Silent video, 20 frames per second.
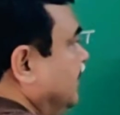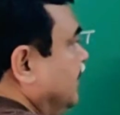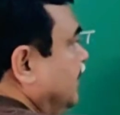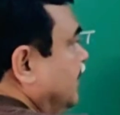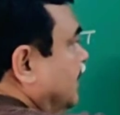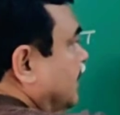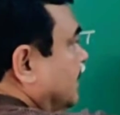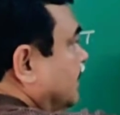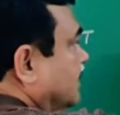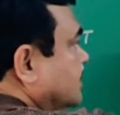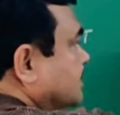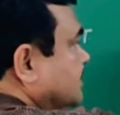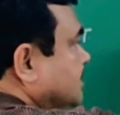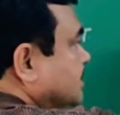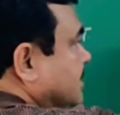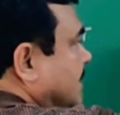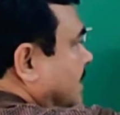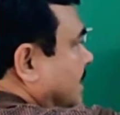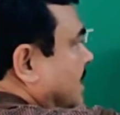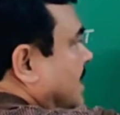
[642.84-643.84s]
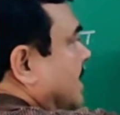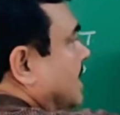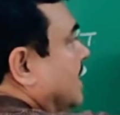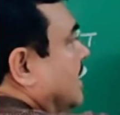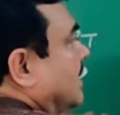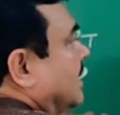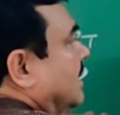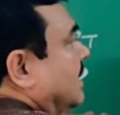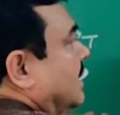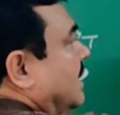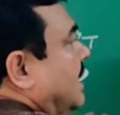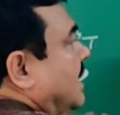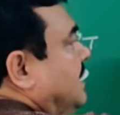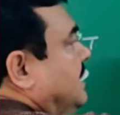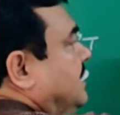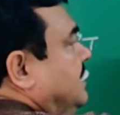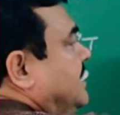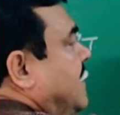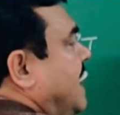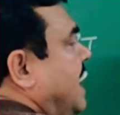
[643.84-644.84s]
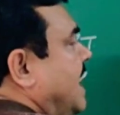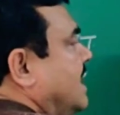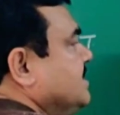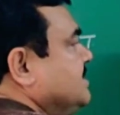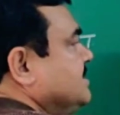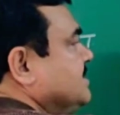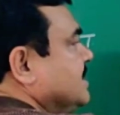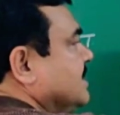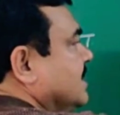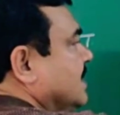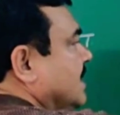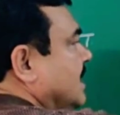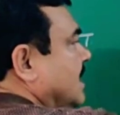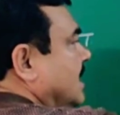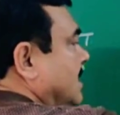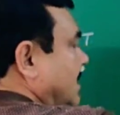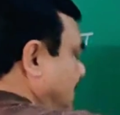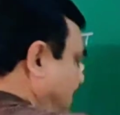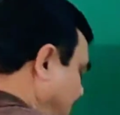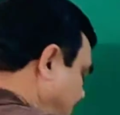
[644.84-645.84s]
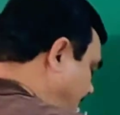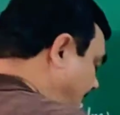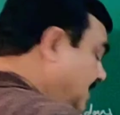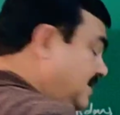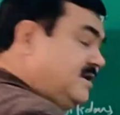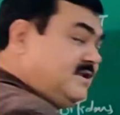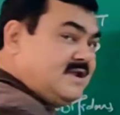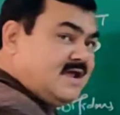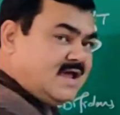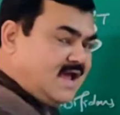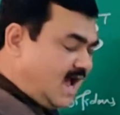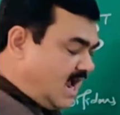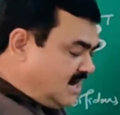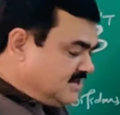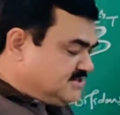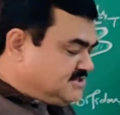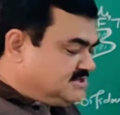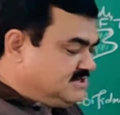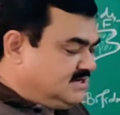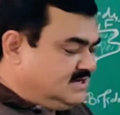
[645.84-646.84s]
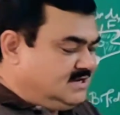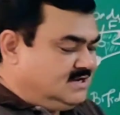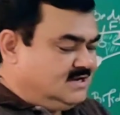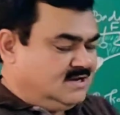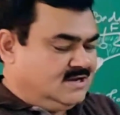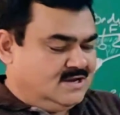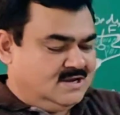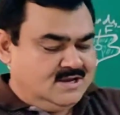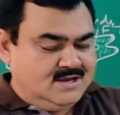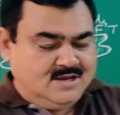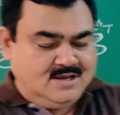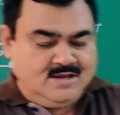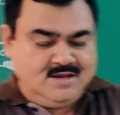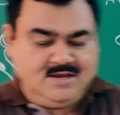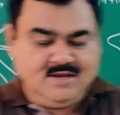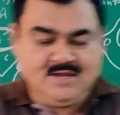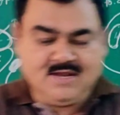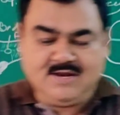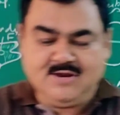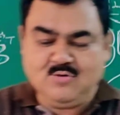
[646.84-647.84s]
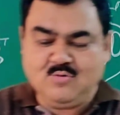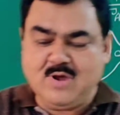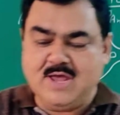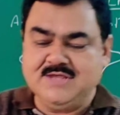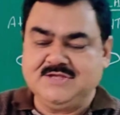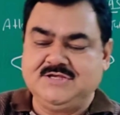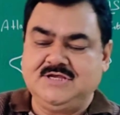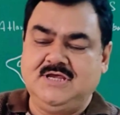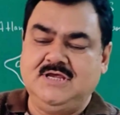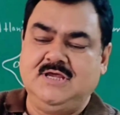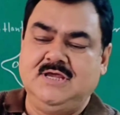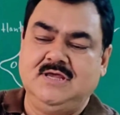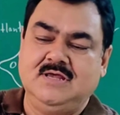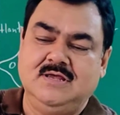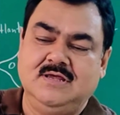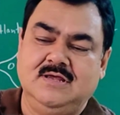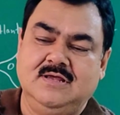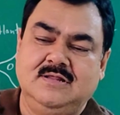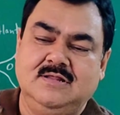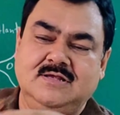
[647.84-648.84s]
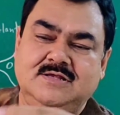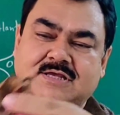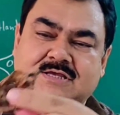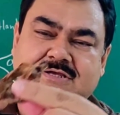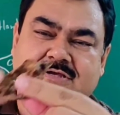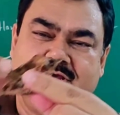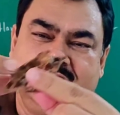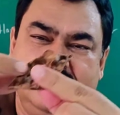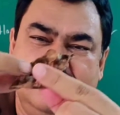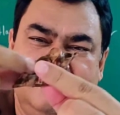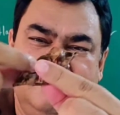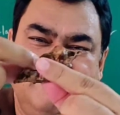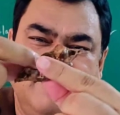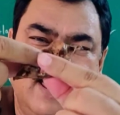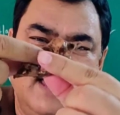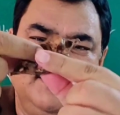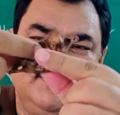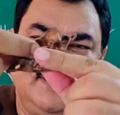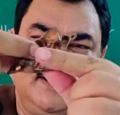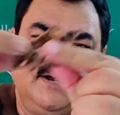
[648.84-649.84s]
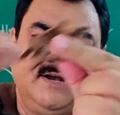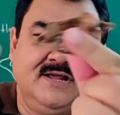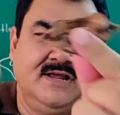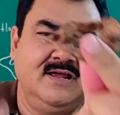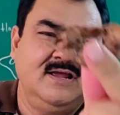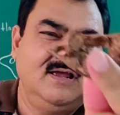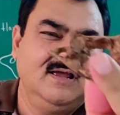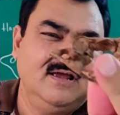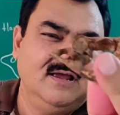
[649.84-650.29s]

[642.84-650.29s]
thing, this is anterior arch. In anterior arch, here you can see, this is a facet.